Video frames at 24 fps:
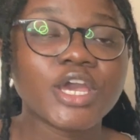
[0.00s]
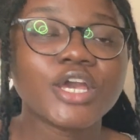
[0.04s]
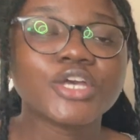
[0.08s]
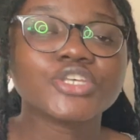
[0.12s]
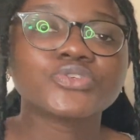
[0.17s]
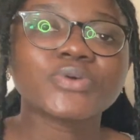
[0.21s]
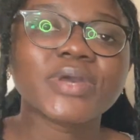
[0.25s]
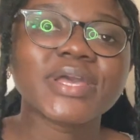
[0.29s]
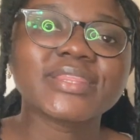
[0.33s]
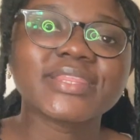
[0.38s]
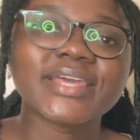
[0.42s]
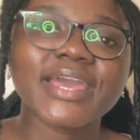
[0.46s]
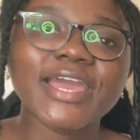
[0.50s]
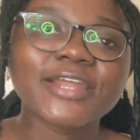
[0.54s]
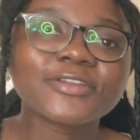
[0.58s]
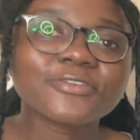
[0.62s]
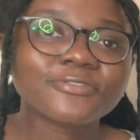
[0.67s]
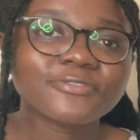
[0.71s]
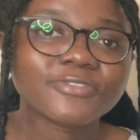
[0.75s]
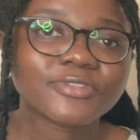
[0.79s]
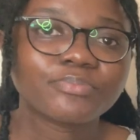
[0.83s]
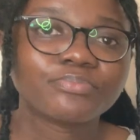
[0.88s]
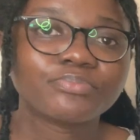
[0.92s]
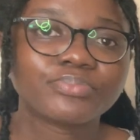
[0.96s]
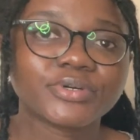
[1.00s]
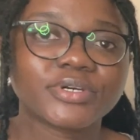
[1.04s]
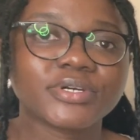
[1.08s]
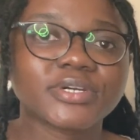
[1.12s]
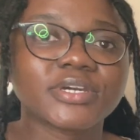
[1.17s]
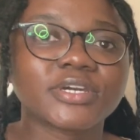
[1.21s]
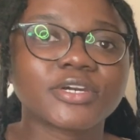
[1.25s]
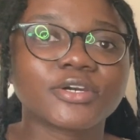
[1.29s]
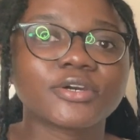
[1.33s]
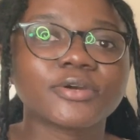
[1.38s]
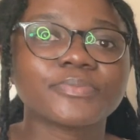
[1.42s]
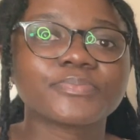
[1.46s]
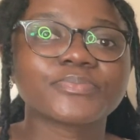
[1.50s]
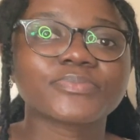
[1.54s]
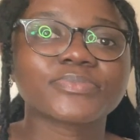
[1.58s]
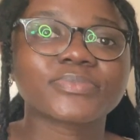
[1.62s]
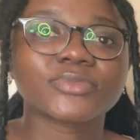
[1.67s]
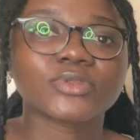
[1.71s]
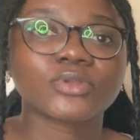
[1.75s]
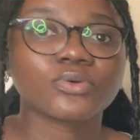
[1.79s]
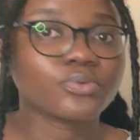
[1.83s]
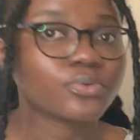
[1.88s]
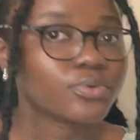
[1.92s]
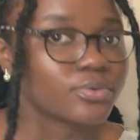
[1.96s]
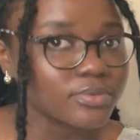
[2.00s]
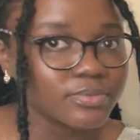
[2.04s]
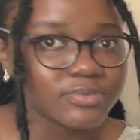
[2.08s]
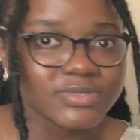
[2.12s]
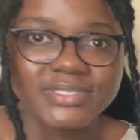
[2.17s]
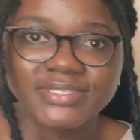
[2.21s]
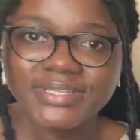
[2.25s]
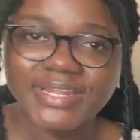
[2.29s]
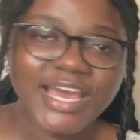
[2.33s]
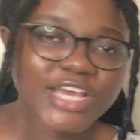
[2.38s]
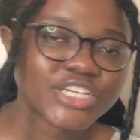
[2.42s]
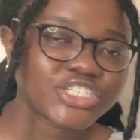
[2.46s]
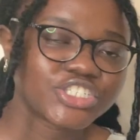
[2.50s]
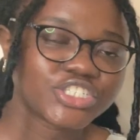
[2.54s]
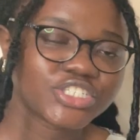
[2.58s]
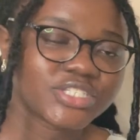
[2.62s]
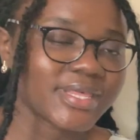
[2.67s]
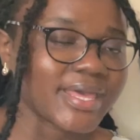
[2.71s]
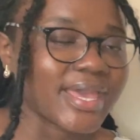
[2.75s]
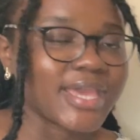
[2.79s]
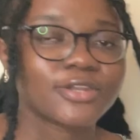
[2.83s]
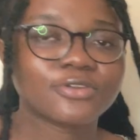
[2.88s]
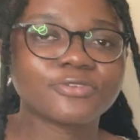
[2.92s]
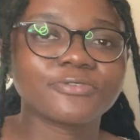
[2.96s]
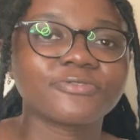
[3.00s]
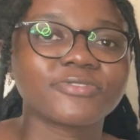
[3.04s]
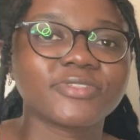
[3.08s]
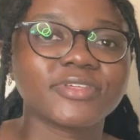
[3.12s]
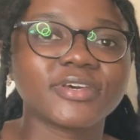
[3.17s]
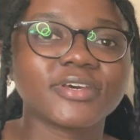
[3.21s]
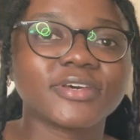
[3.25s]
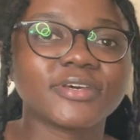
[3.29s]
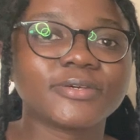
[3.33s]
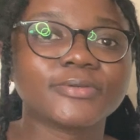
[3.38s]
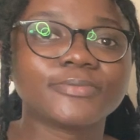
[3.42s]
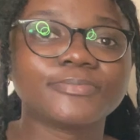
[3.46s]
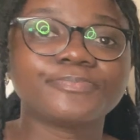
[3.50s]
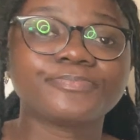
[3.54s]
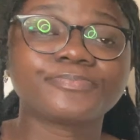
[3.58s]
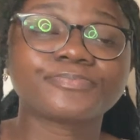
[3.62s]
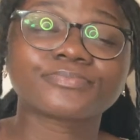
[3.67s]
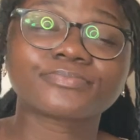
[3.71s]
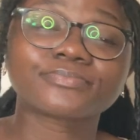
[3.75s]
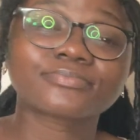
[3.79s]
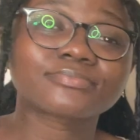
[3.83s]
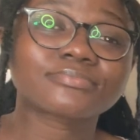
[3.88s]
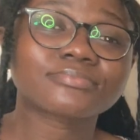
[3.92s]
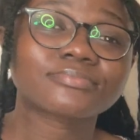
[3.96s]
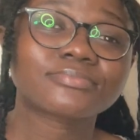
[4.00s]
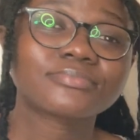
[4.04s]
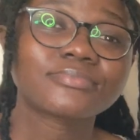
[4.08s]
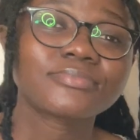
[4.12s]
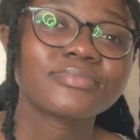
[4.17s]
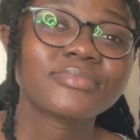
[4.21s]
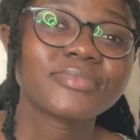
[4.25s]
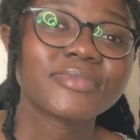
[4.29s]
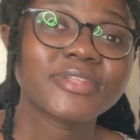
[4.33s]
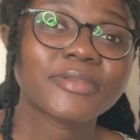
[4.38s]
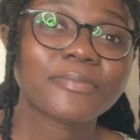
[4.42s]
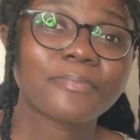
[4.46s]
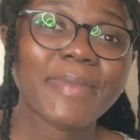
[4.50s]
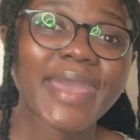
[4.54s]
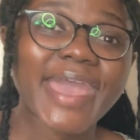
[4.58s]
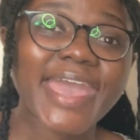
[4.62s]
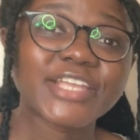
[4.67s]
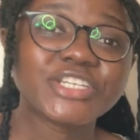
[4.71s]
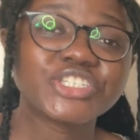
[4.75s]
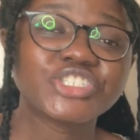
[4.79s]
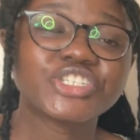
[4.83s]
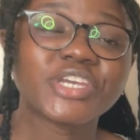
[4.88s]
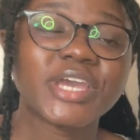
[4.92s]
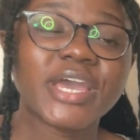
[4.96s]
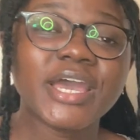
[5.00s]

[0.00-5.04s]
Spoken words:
So at the end of the book / the end of the match,